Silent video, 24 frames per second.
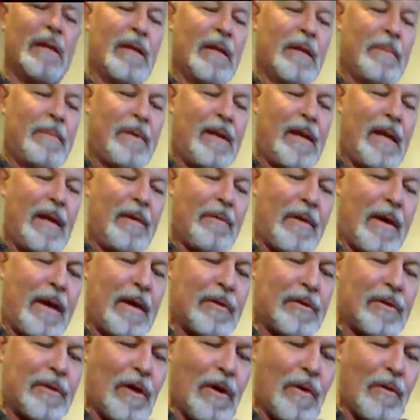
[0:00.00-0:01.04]
But anyway,
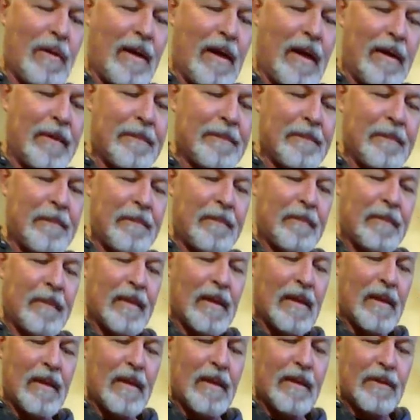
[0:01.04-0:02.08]
so
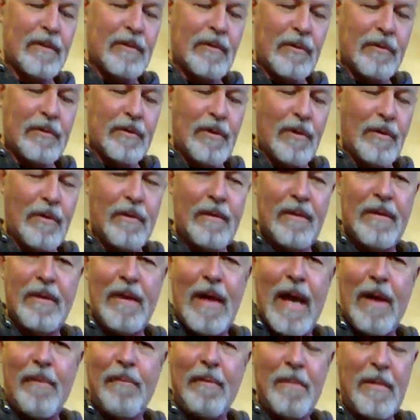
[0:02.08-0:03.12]

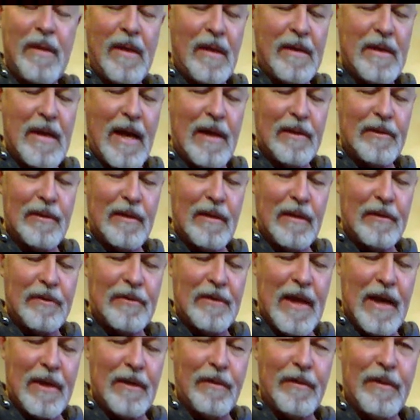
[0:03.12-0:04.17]
that would be a nice little
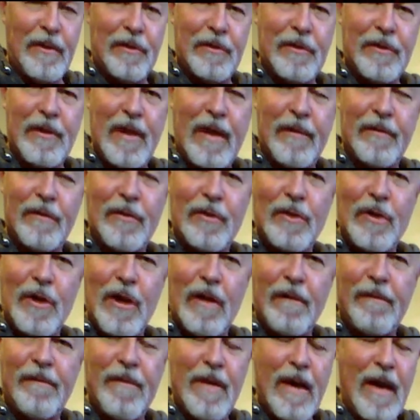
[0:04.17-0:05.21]
cycle there. 7
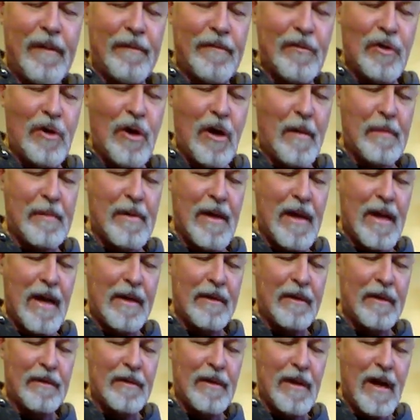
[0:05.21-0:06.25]
sharp 5 sharp 9 to
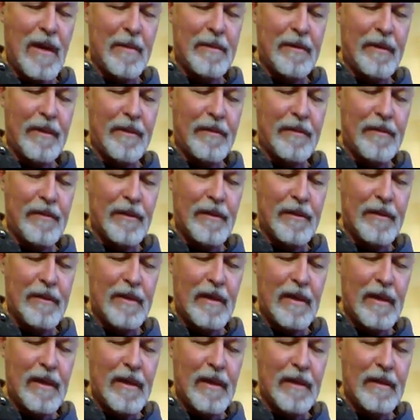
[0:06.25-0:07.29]
dominant
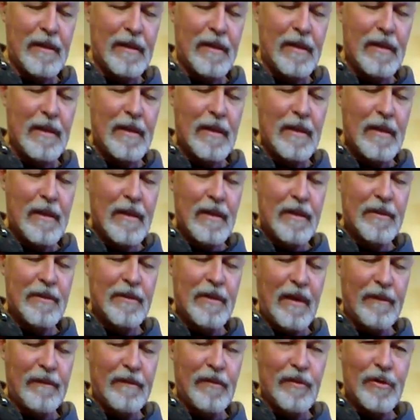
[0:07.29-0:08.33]
13,
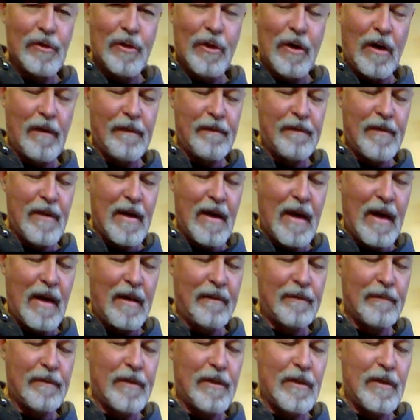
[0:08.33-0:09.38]
7 sharp
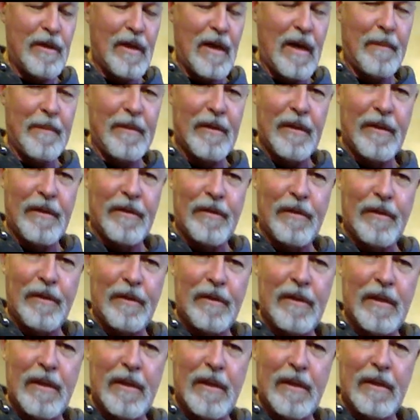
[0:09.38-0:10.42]
5 to dominant
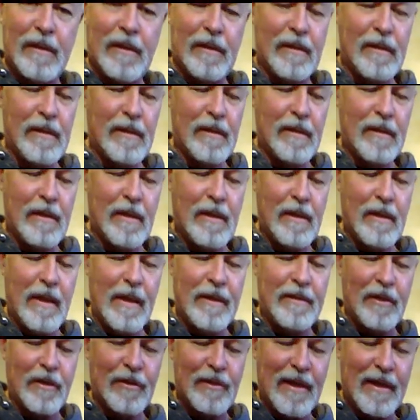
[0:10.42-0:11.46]
13.
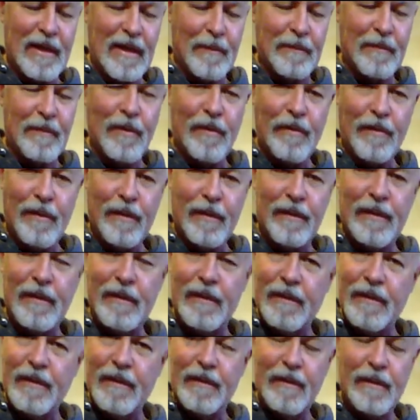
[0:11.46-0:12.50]
Just like I'm going,
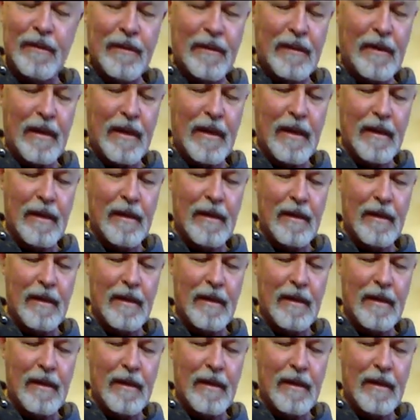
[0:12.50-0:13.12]
okay.